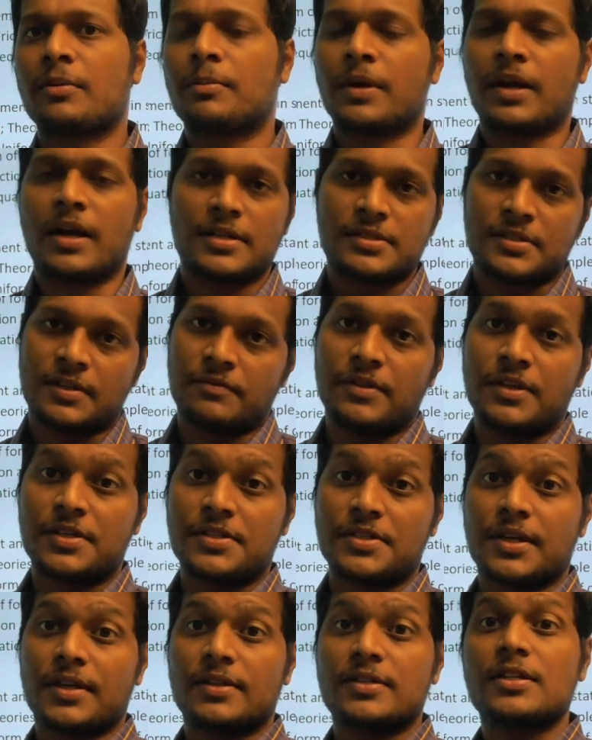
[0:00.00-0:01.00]
because of the
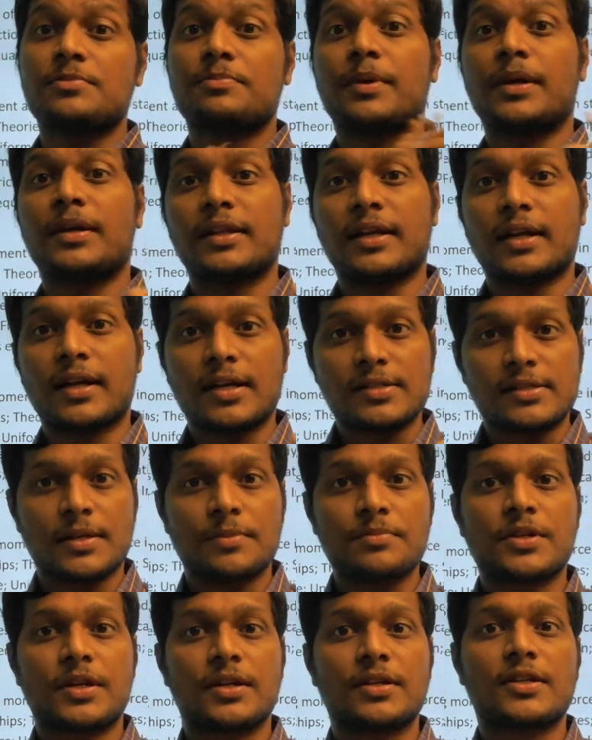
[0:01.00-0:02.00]
changes but there are
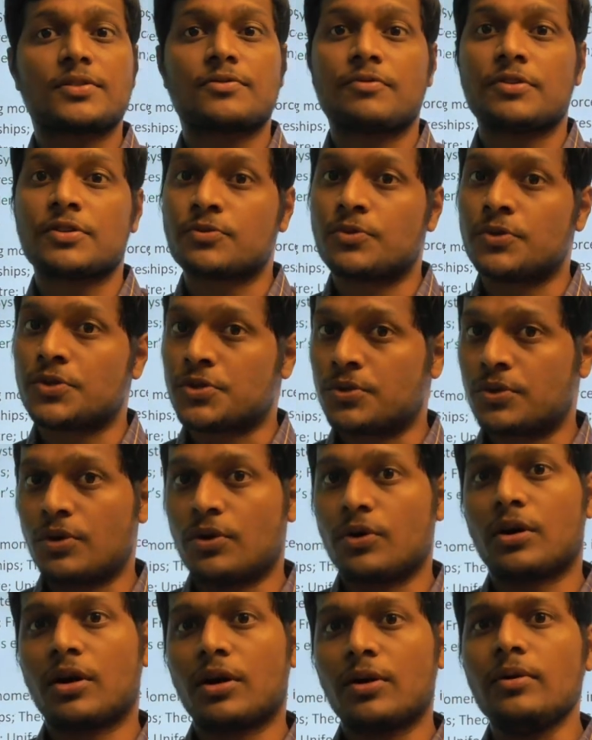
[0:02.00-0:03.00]
some changes which we should
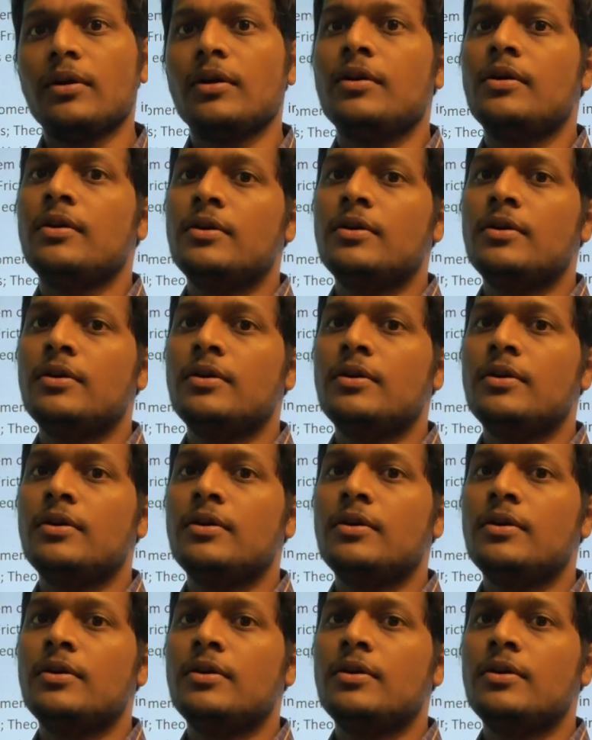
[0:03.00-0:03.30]
note down